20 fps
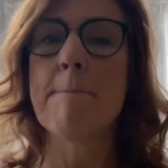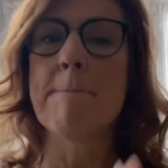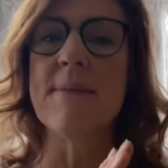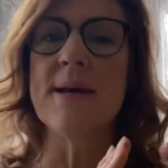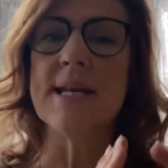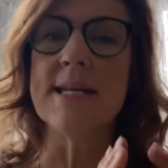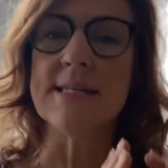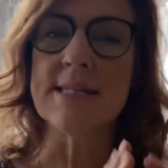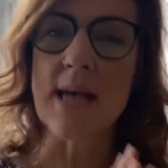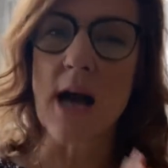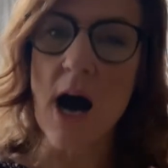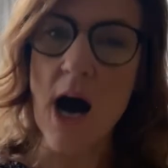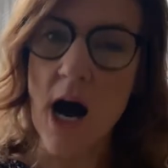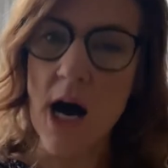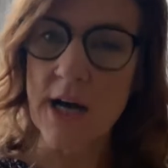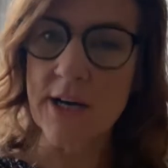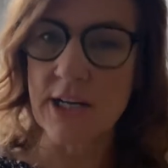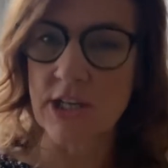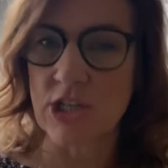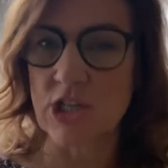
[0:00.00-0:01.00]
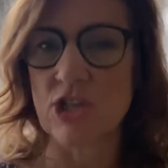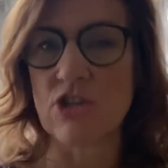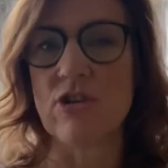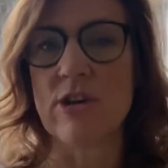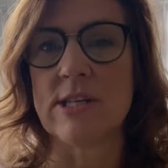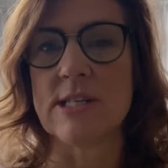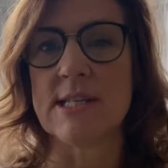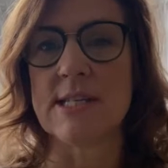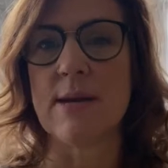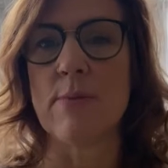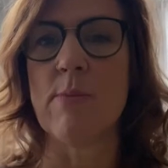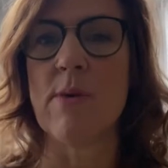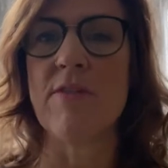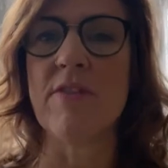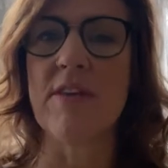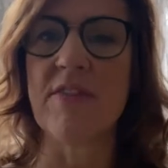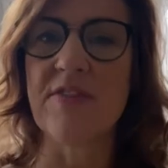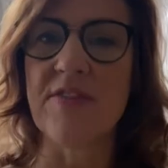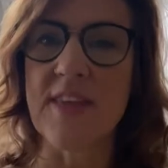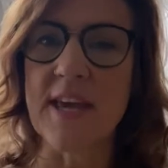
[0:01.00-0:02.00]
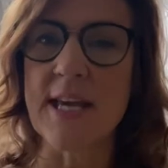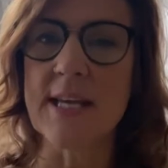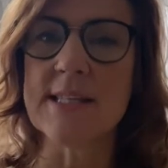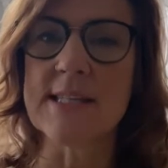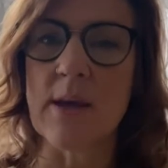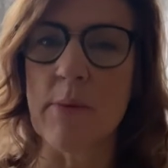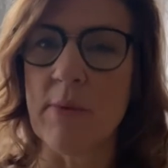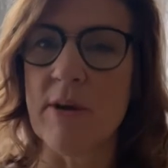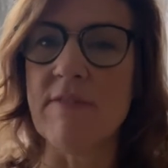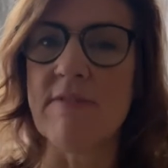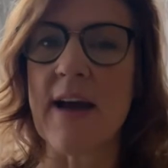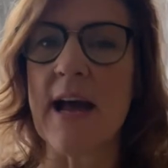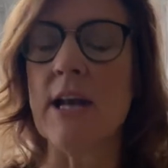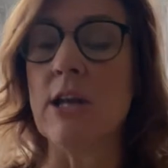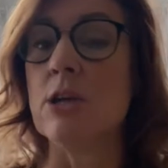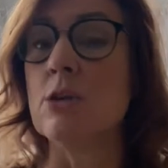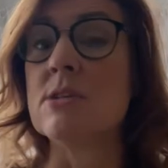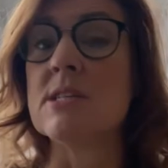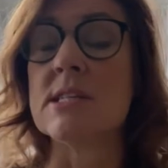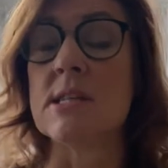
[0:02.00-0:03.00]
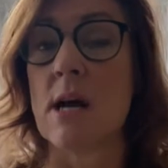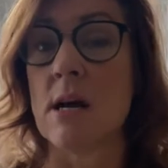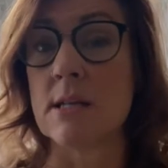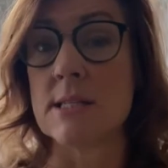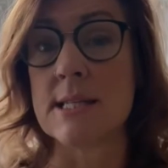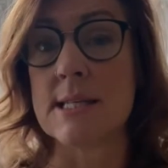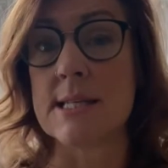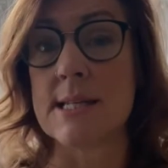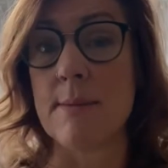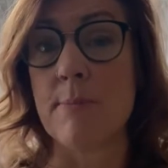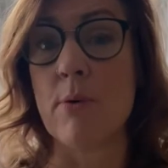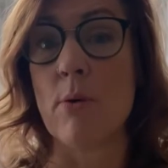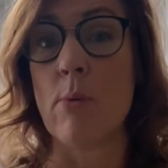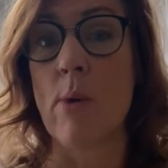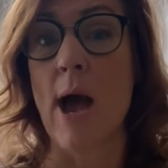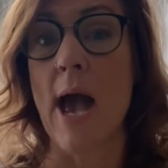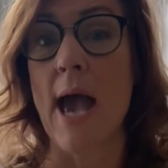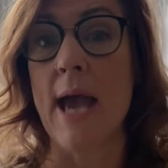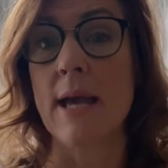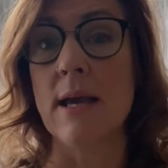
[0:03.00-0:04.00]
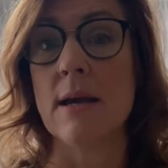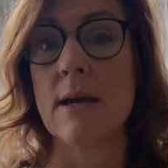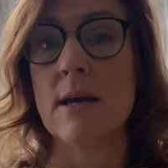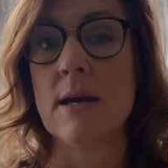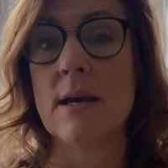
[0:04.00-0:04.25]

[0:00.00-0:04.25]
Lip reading: But it's harder to trust him when the things that we value start to slip away.